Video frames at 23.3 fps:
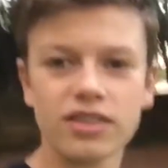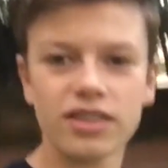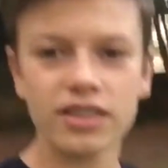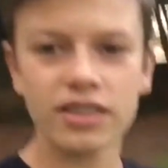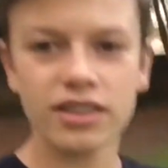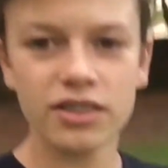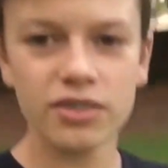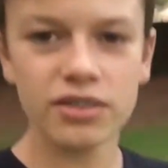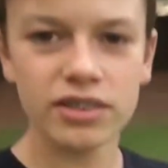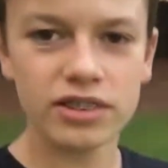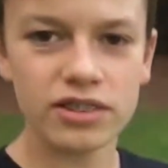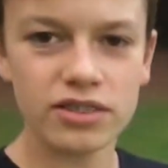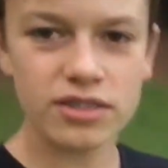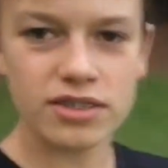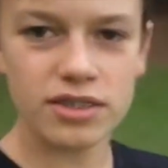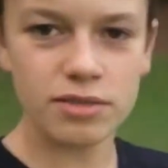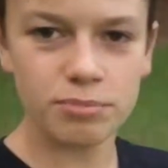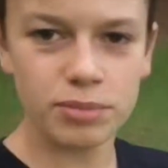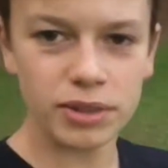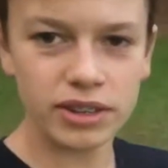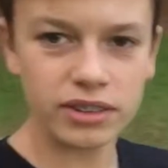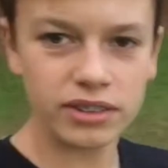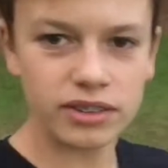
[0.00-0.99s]
I know it looks a
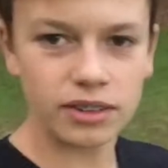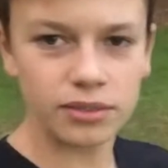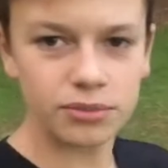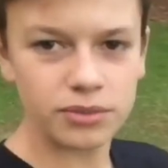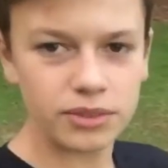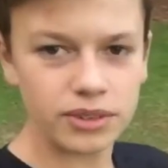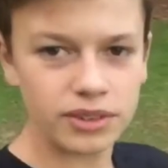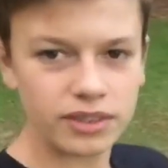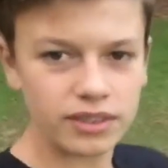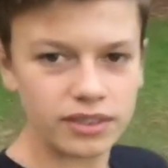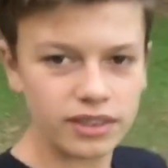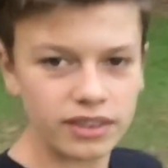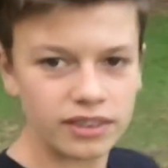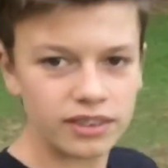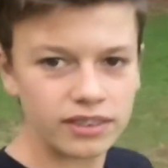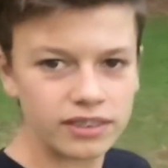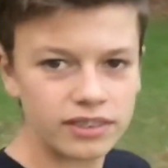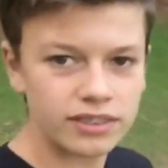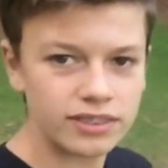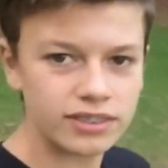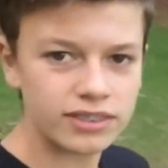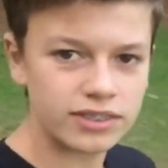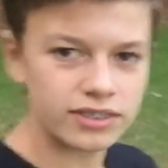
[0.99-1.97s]
bit different than
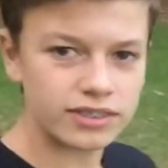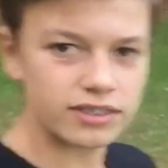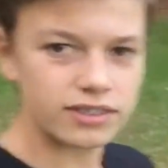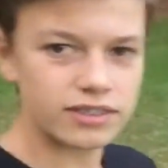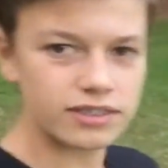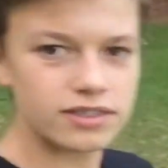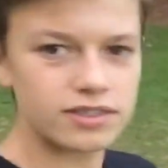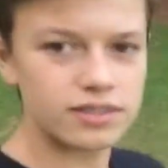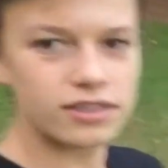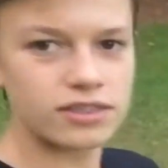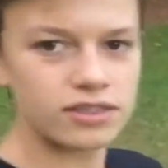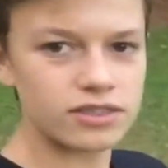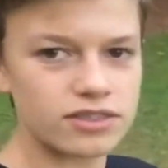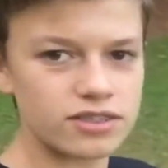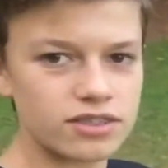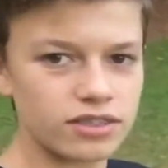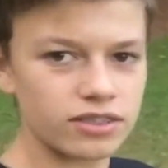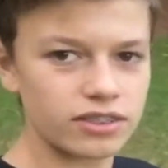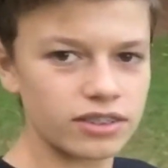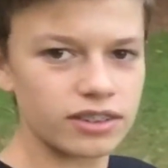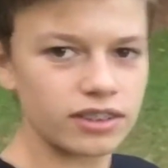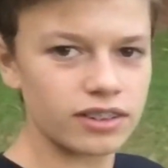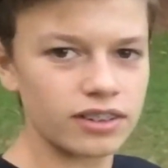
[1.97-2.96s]
it looks
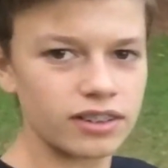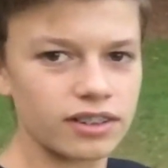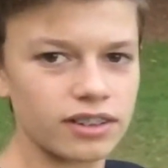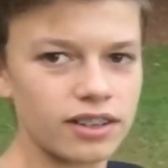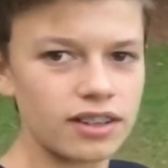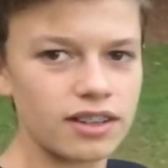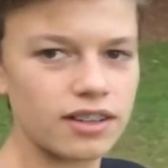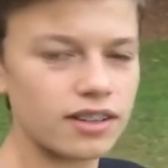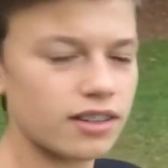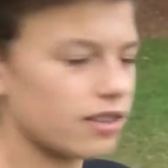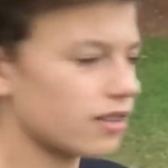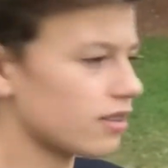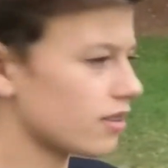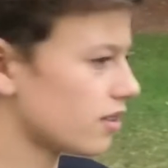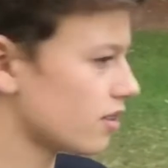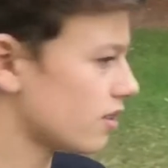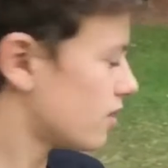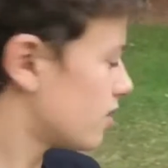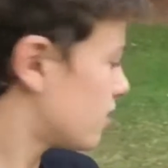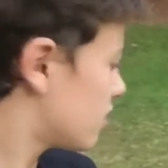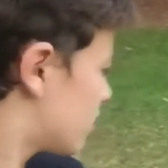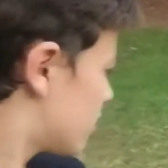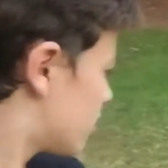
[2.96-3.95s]
on the
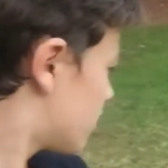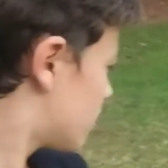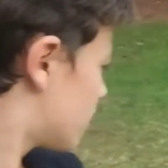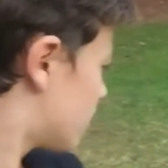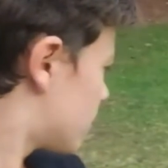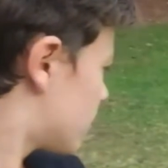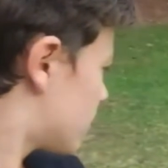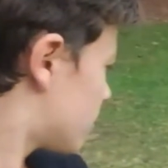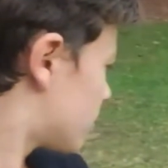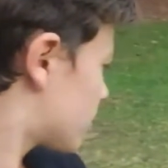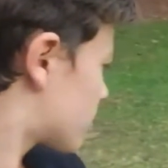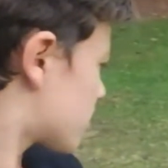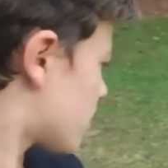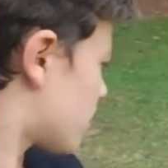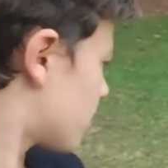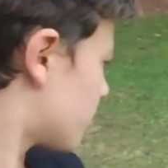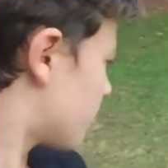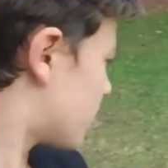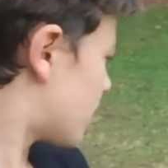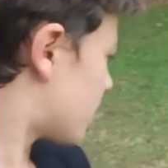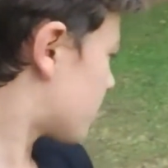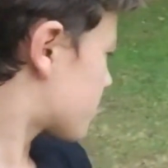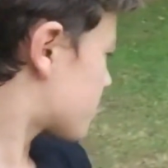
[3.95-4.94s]

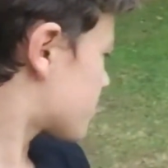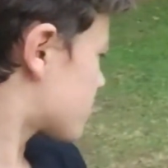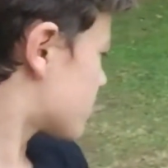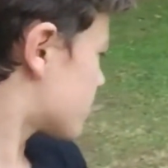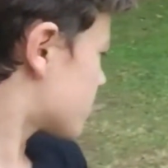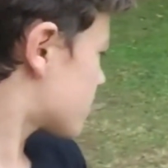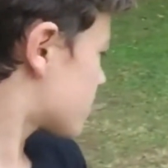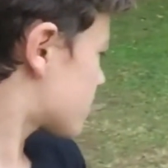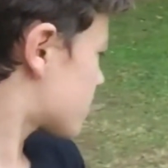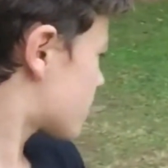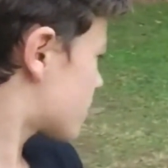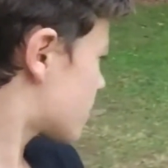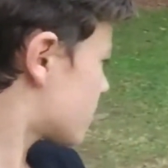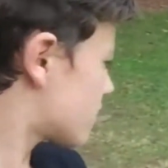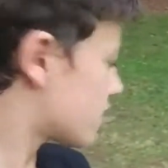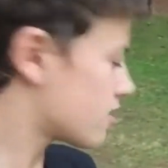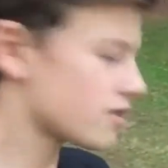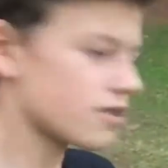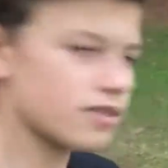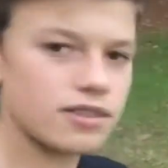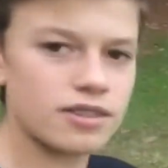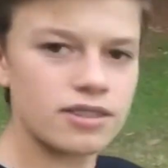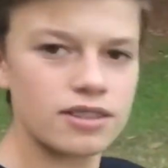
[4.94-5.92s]
time lapses,
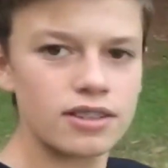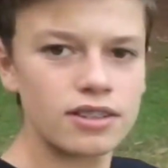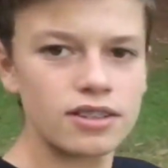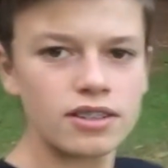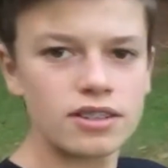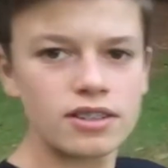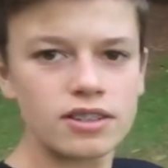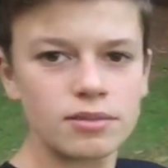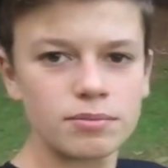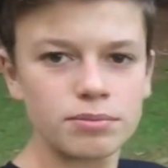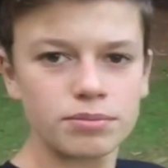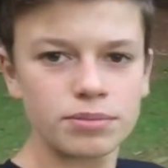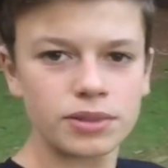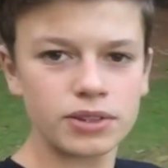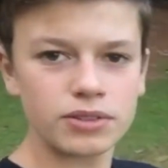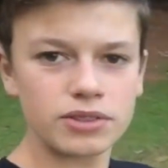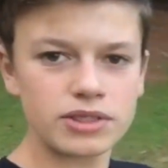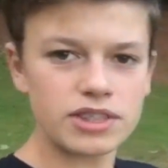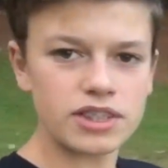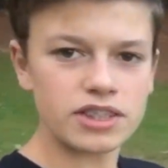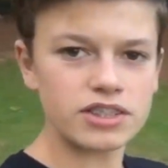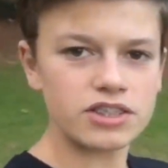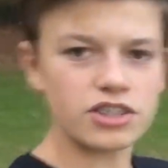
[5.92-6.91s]

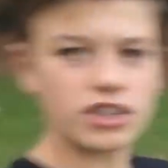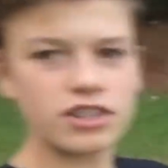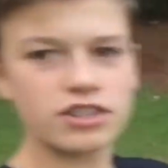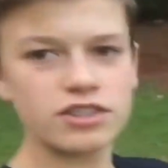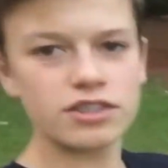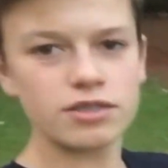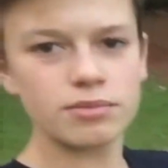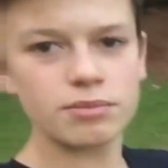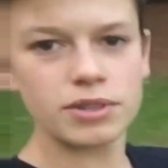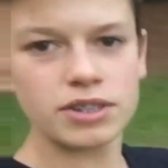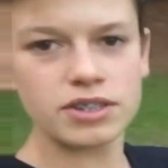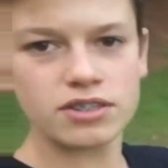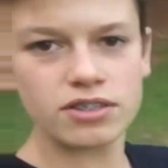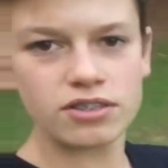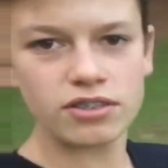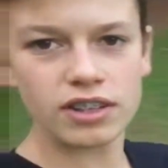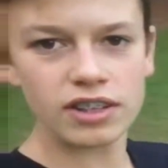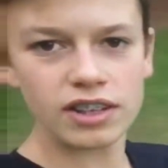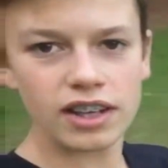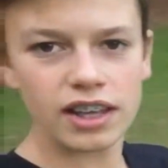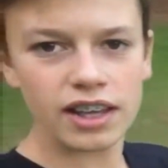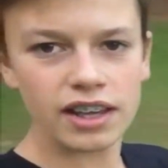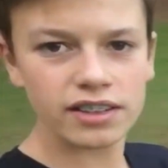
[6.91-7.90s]
because I changed a bit so
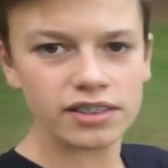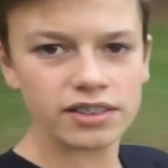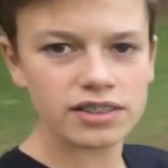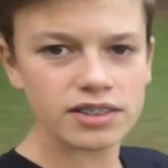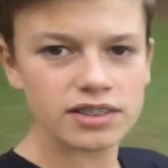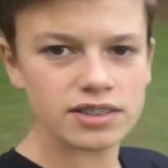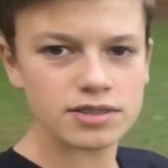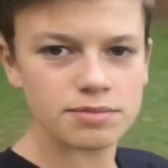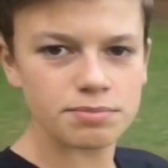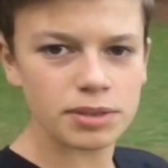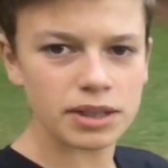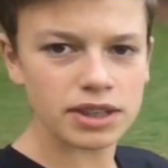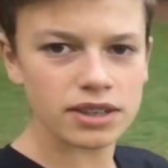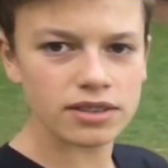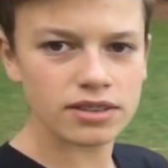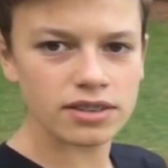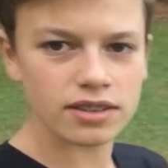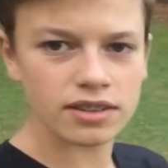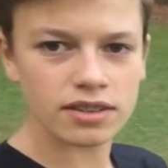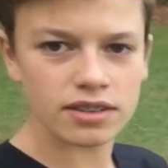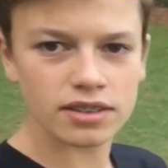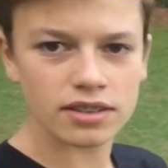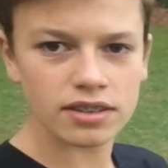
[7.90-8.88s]
the landing is bigger
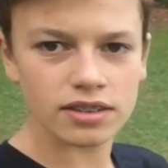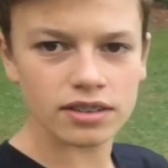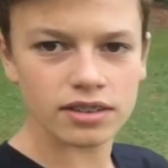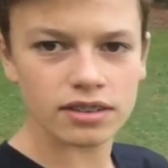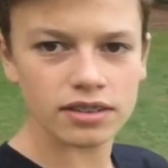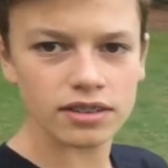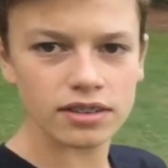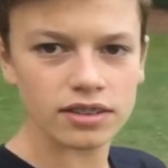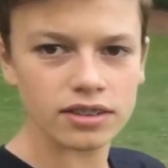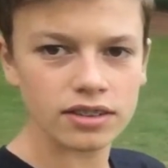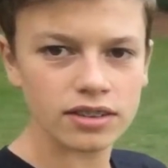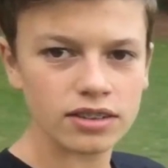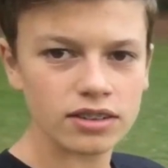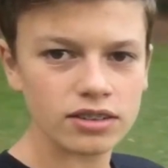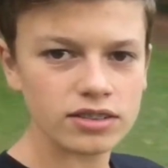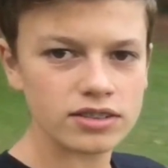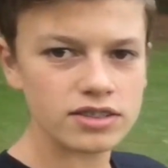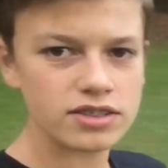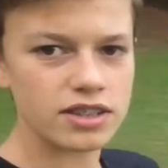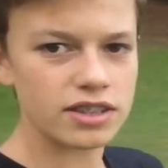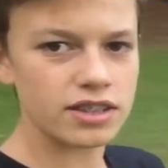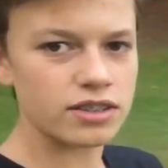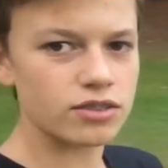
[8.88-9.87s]
than the
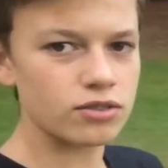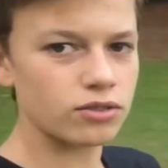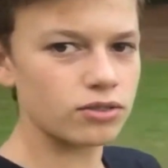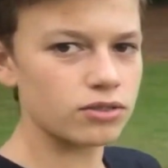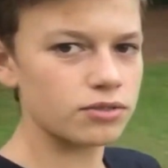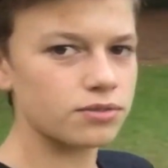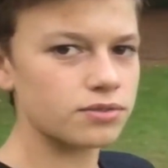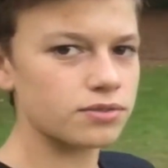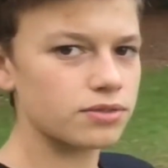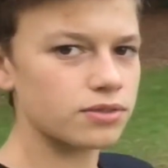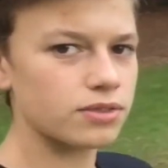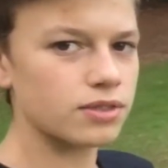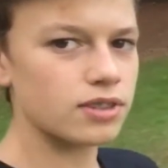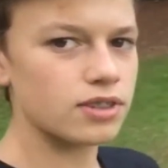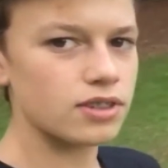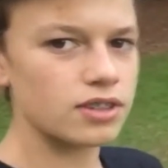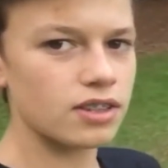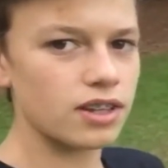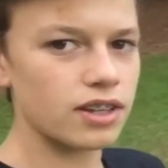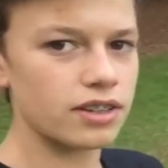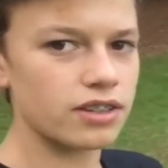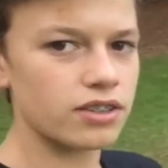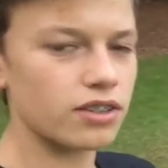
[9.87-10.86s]
takeoff
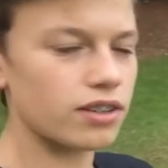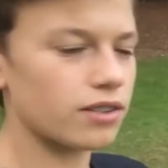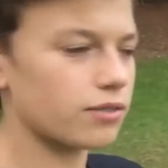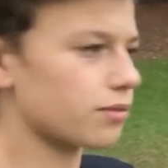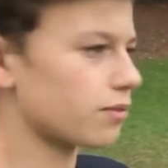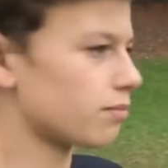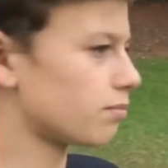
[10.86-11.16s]
and you have